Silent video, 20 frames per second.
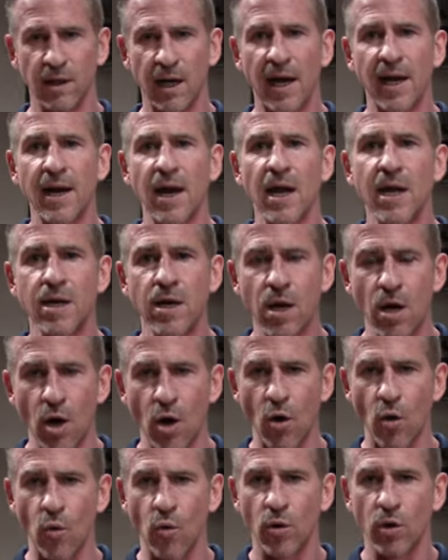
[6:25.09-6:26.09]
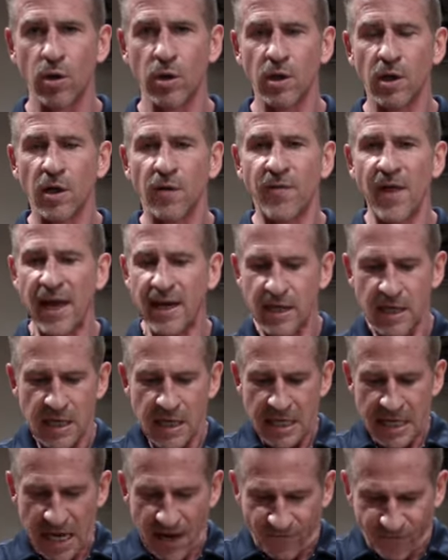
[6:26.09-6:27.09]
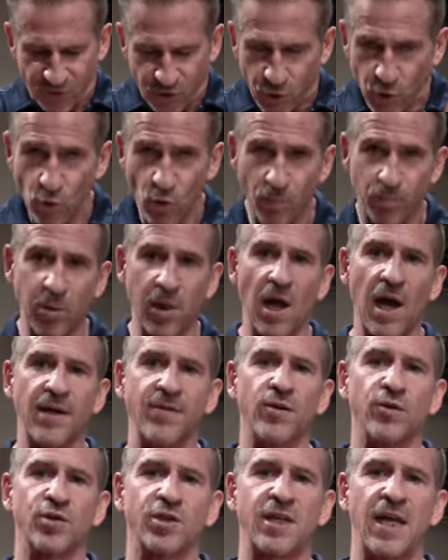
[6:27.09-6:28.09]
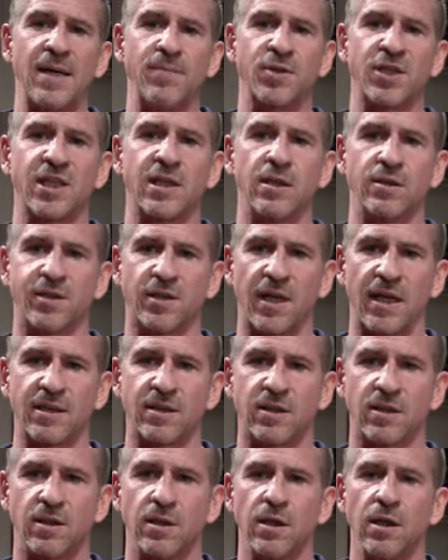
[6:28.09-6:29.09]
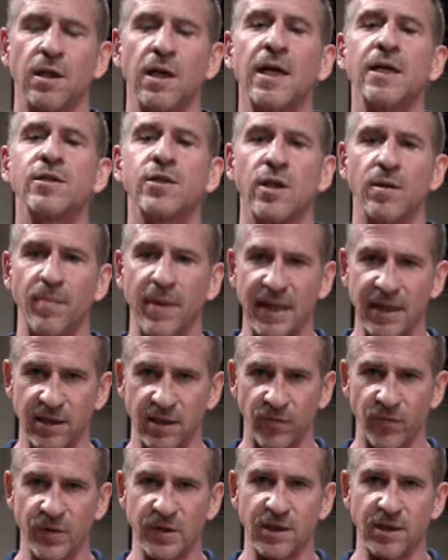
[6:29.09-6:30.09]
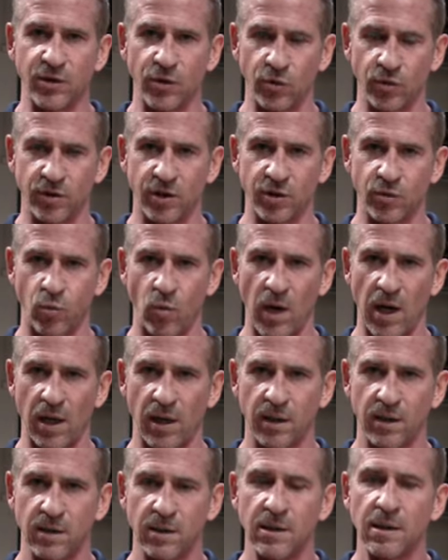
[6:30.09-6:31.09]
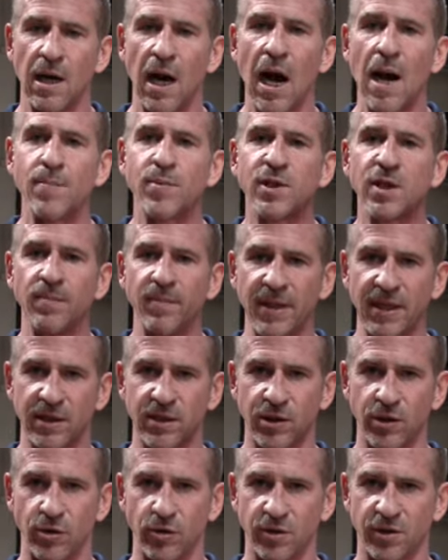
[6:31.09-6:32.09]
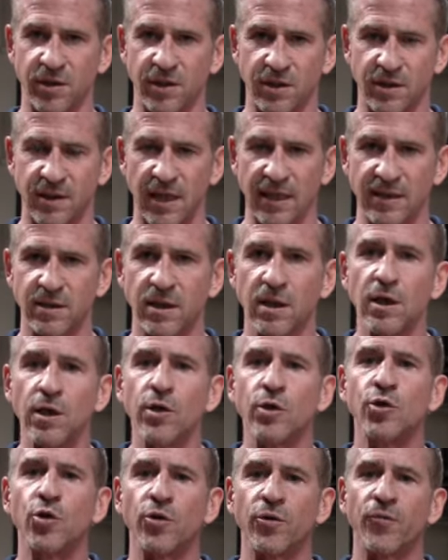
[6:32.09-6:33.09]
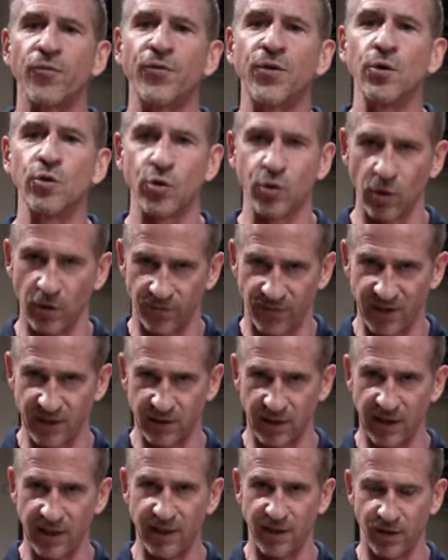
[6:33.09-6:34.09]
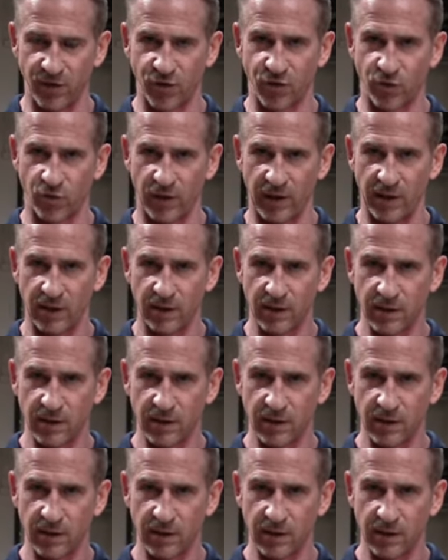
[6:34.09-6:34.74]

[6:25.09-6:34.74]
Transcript: And I know that if you apply those same skill sets, it's going to make a difference in yours as well. I'm committed to your success. You're the future of this industry.